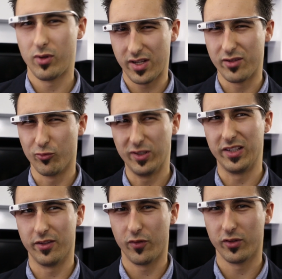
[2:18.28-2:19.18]
Well, not
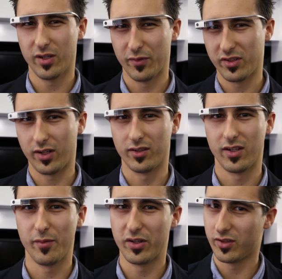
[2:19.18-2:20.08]
really the first time, the second
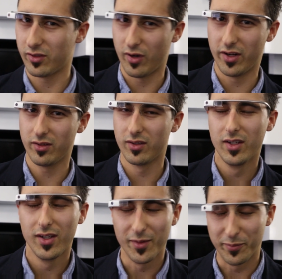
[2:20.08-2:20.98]
time I just tried it.
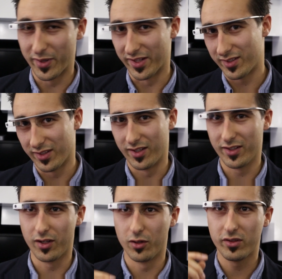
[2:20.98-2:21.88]
But,
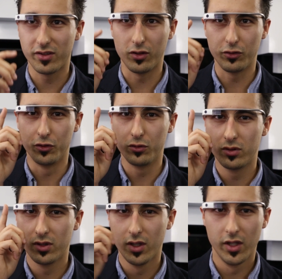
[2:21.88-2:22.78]
you know, it's still
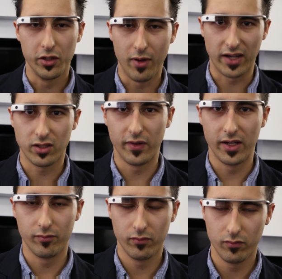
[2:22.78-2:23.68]
new. You
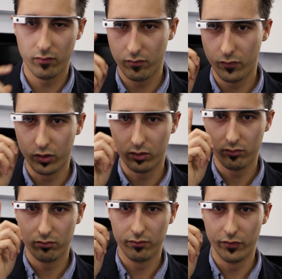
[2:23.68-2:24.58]
activate the
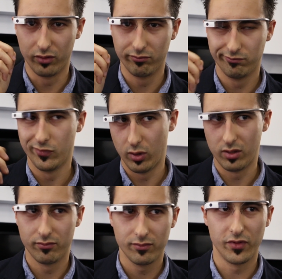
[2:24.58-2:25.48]

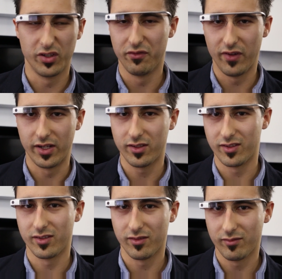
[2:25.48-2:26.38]
device.
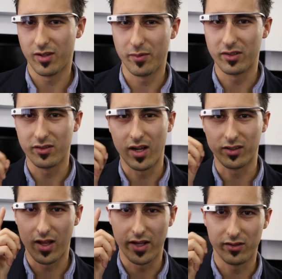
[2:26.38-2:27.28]
It's not
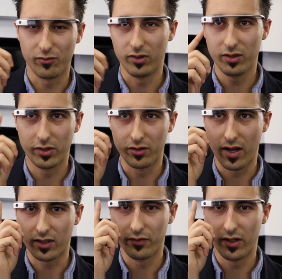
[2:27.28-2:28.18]
glasses really, but you
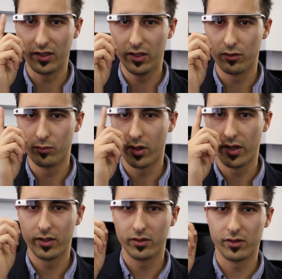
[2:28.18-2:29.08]
activate it either
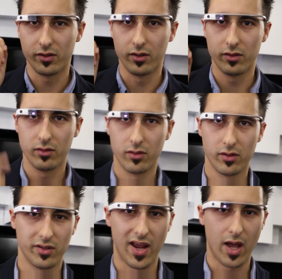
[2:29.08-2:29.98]
by just a
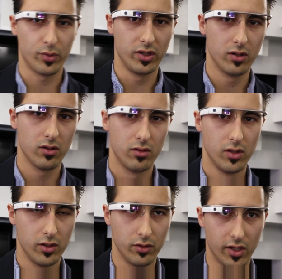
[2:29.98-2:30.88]
tap here.
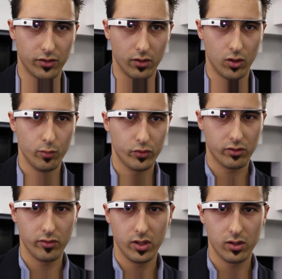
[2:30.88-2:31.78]
You get to the home
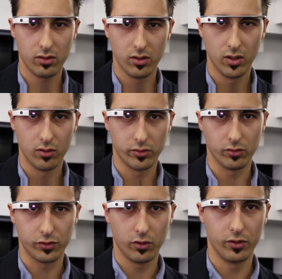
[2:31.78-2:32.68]
screen, which
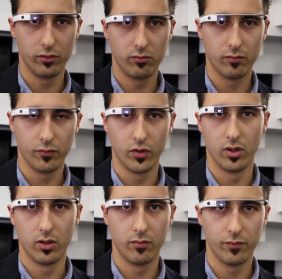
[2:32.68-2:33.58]
will show you
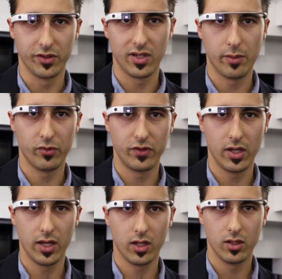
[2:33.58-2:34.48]
the time of
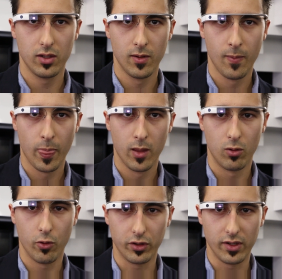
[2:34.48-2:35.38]
day.
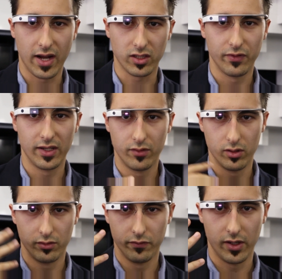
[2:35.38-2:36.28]
Or you can activate
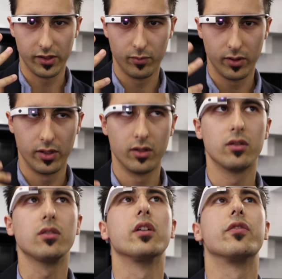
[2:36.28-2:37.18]
the device by
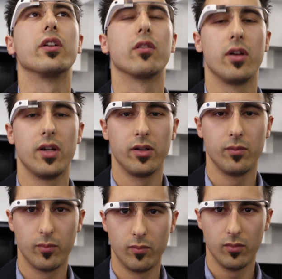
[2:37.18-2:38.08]
lifting your
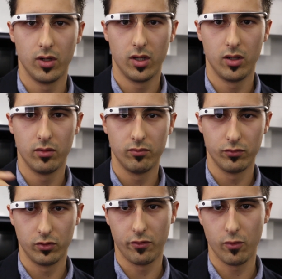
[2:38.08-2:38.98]
head
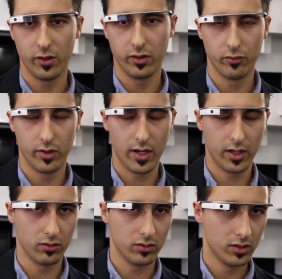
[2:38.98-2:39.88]
to a 30 degree
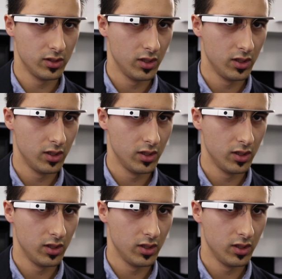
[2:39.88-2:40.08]
angle.